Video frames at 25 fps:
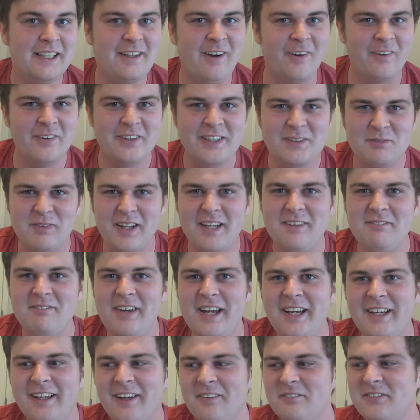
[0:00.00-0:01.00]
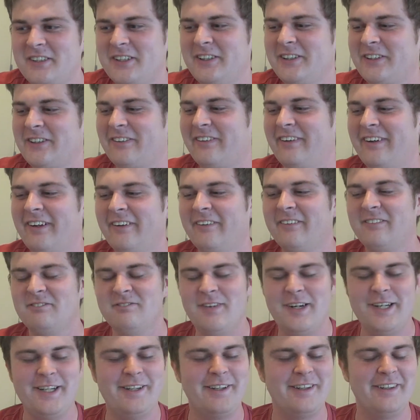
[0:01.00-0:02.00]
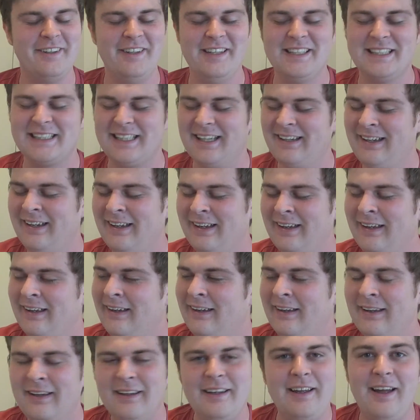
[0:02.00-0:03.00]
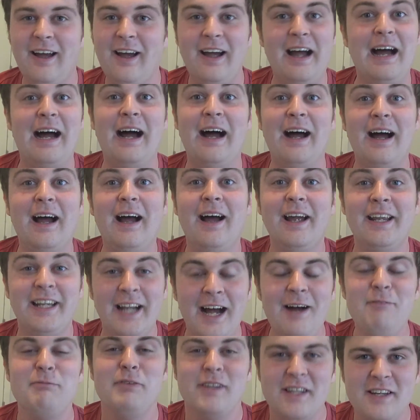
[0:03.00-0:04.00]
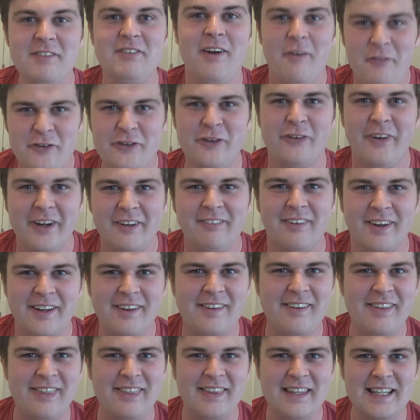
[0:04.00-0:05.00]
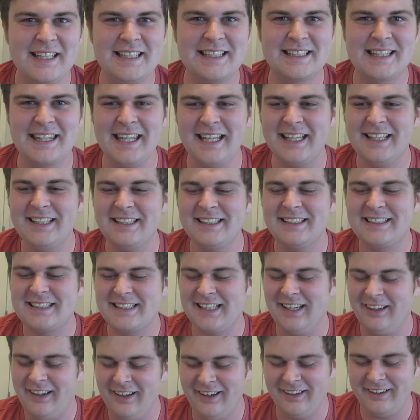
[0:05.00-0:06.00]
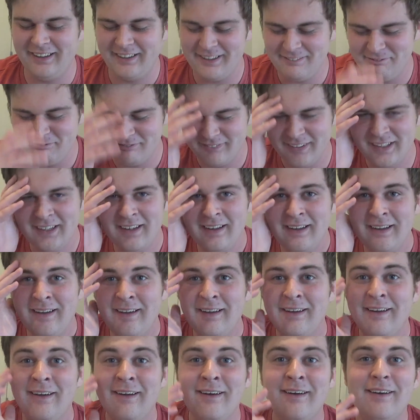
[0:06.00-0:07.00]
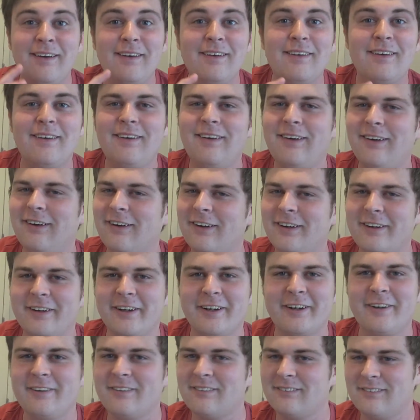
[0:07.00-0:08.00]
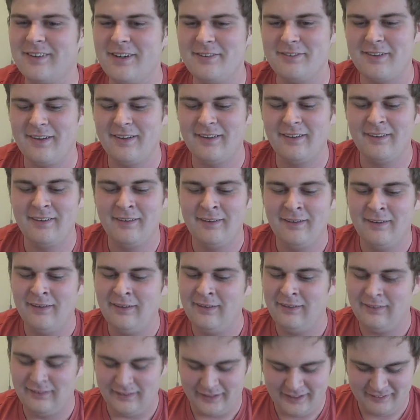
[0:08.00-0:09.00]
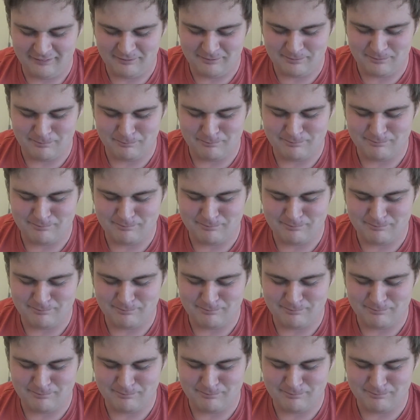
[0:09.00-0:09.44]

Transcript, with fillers: cosplay makeup tutorial. My goodness. Yeah, I, I, can't believe I'm doing one of these things. I'm, oh, good grief. Like,